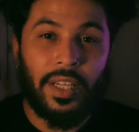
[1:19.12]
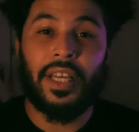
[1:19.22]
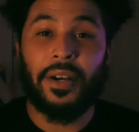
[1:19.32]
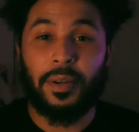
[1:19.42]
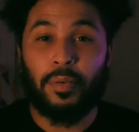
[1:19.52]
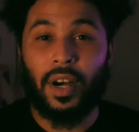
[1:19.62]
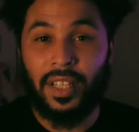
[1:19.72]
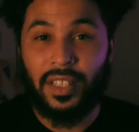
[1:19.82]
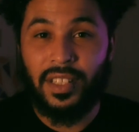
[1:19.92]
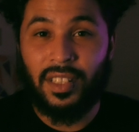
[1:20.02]
Dairy
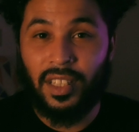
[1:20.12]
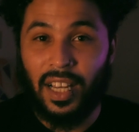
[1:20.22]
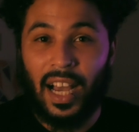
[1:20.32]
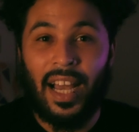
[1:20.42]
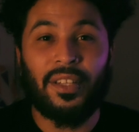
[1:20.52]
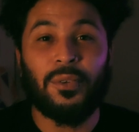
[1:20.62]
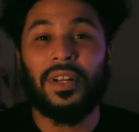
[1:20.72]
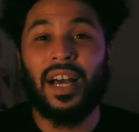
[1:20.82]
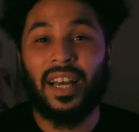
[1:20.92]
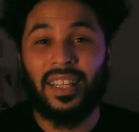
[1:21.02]
products. Look, I do
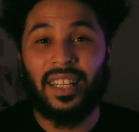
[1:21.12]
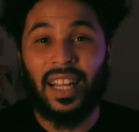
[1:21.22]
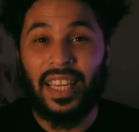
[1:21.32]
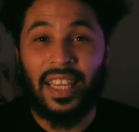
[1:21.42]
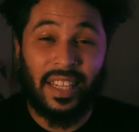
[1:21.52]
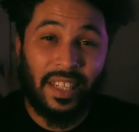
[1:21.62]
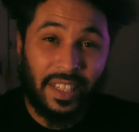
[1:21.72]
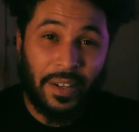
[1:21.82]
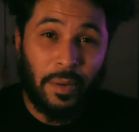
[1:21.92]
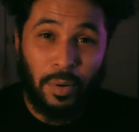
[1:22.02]
not like eating
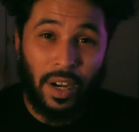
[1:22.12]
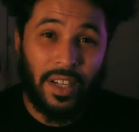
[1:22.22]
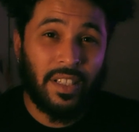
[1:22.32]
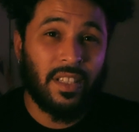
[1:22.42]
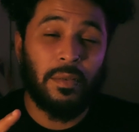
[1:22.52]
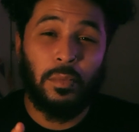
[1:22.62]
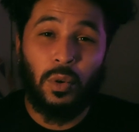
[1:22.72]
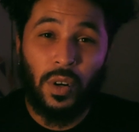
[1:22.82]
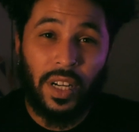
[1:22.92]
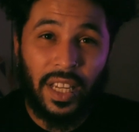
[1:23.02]
dairy products in the
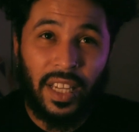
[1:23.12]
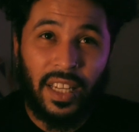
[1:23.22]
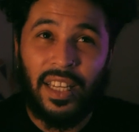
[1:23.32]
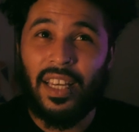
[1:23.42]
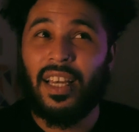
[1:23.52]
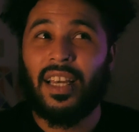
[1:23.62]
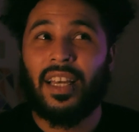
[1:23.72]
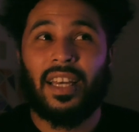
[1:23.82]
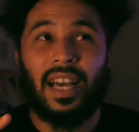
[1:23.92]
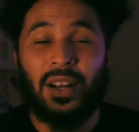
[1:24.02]
morning.
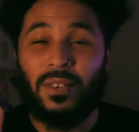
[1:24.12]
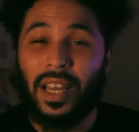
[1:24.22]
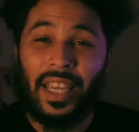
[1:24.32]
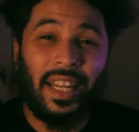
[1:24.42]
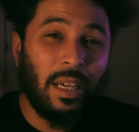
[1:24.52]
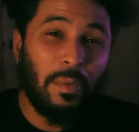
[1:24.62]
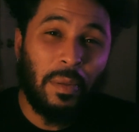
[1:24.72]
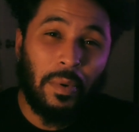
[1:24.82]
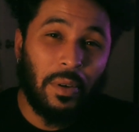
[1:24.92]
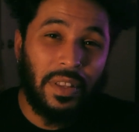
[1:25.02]
I don't like eating them in
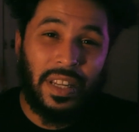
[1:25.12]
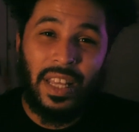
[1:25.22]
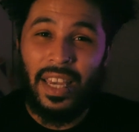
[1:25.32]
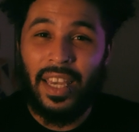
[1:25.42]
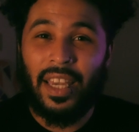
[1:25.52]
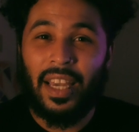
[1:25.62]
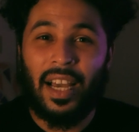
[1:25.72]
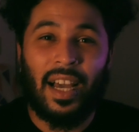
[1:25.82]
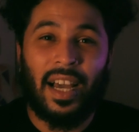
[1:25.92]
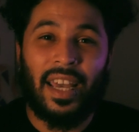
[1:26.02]
the middle of the day,
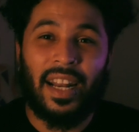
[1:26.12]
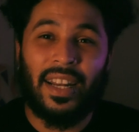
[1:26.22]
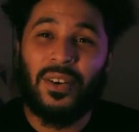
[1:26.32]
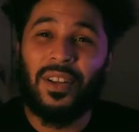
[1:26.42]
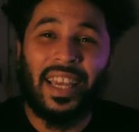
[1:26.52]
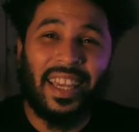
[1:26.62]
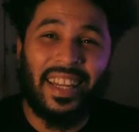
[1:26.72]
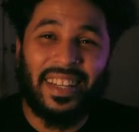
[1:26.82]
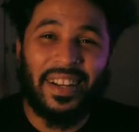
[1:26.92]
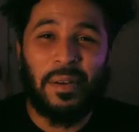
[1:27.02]
and I don't like
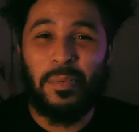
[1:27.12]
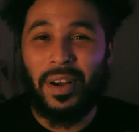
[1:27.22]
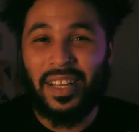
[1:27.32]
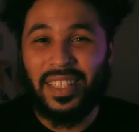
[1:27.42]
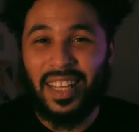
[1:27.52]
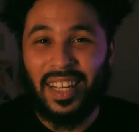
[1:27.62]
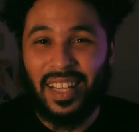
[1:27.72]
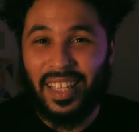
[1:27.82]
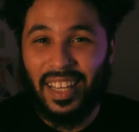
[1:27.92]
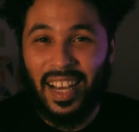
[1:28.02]
eating dairy products at
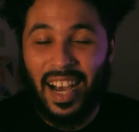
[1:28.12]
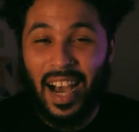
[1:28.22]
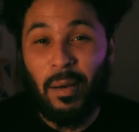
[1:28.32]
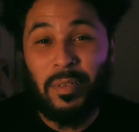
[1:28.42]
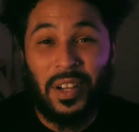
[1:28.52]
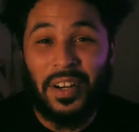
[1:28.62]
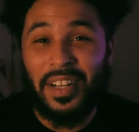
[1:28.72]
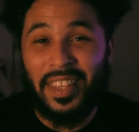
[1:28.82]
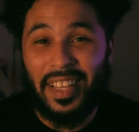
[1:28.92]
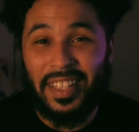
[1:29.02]
night. I'm
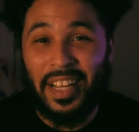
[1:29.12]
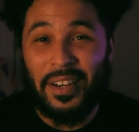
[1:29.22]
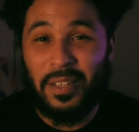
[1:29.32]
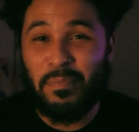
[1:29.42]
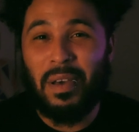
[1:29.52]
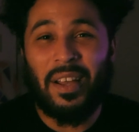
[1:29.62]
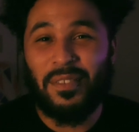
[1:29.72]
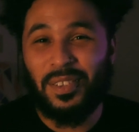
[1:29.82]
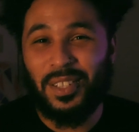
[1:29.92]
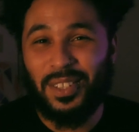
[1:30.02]
starting to think dairy's bad
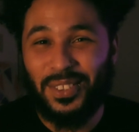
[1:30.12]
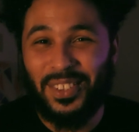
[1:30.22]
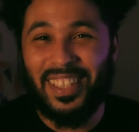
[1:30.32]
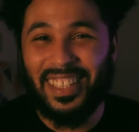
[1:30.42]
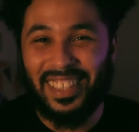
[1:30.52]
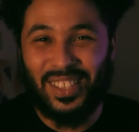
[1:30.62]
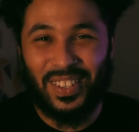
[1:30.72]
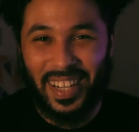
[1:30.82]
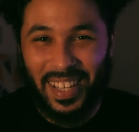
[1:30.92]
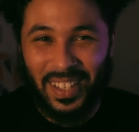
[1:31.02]
for you,
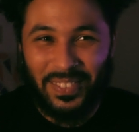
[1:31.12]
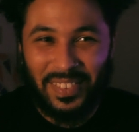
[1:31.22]
straight up.